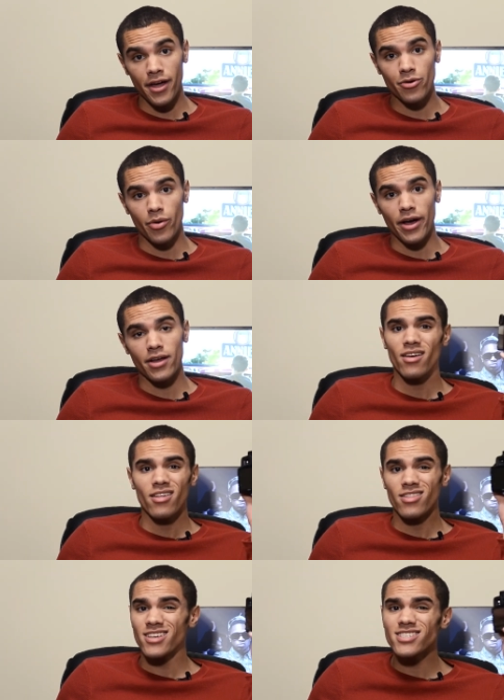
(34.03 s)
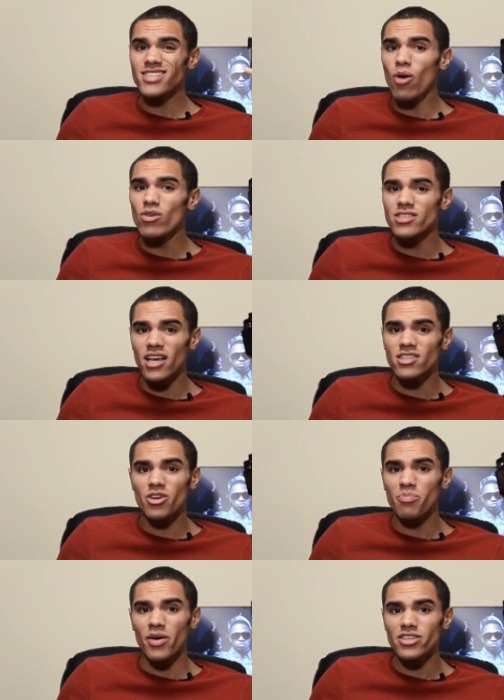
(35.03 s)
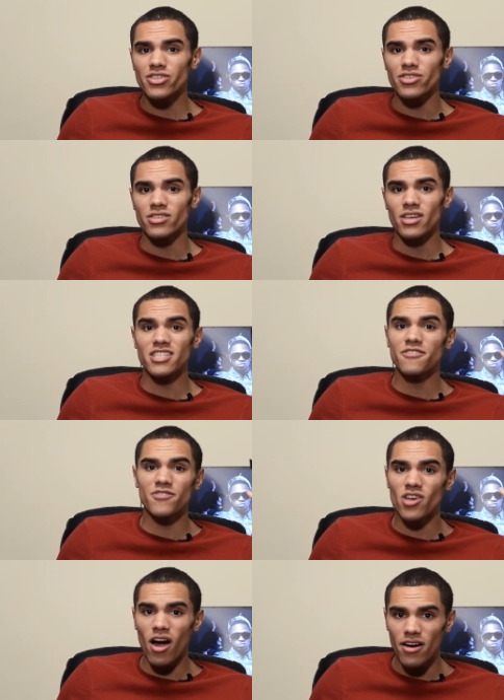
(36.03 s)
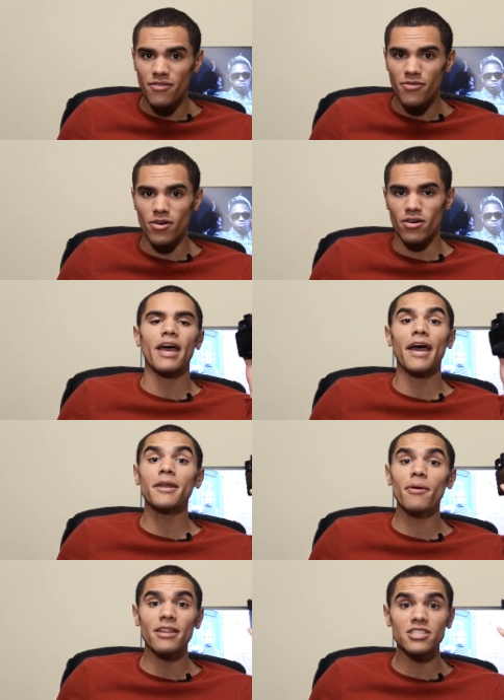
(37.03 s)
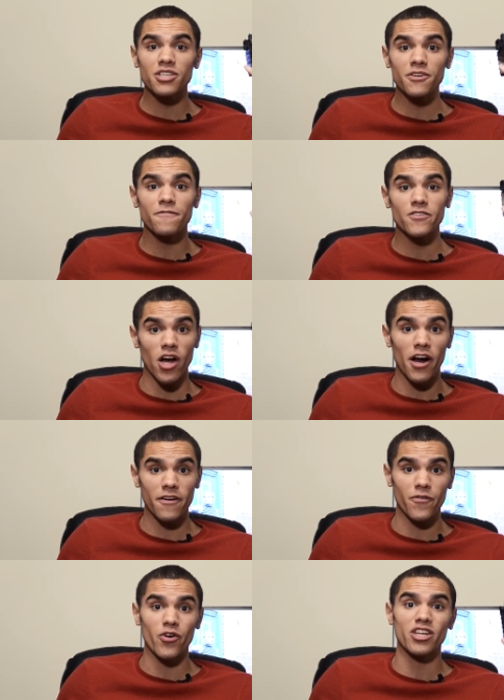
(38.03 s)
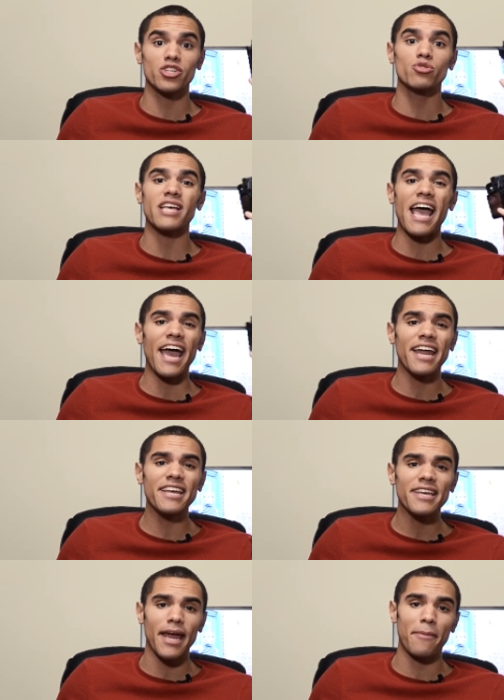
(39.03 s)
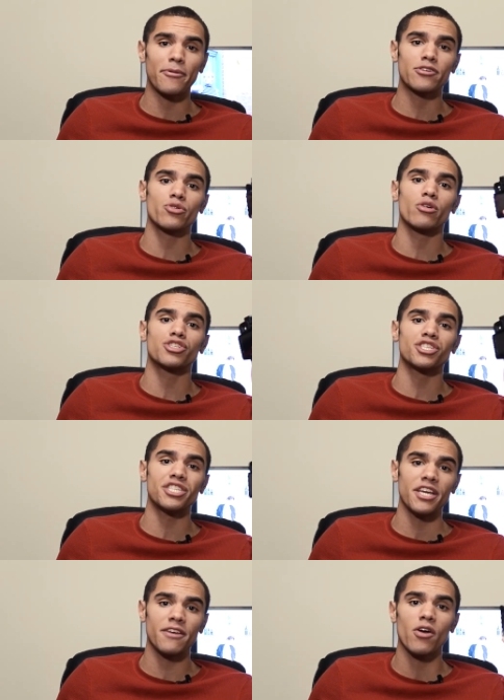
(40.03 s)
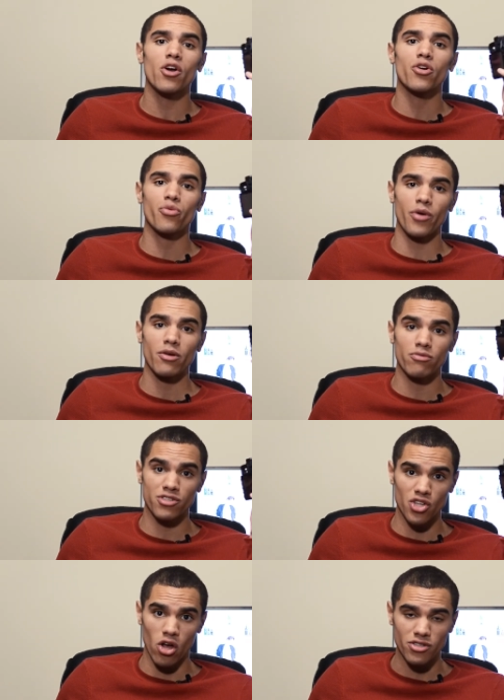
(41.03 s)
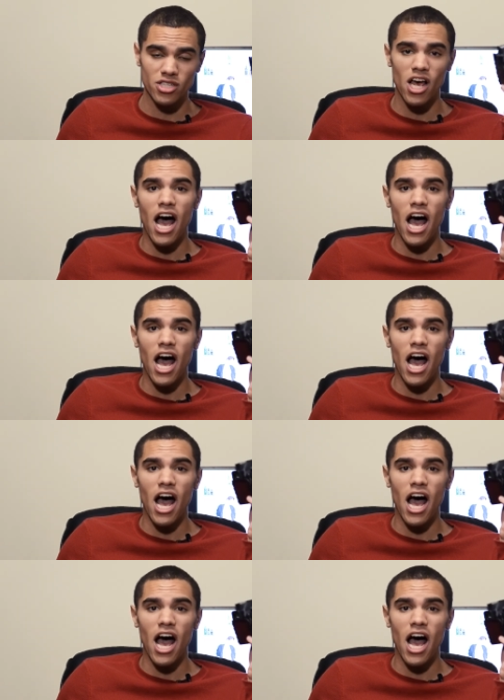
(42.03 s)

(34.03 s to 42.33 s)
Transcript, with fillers: Anyway, this is not what takes good pictures. It's a photographer. Anybody that's a good photographer can use any camera to achieve great results.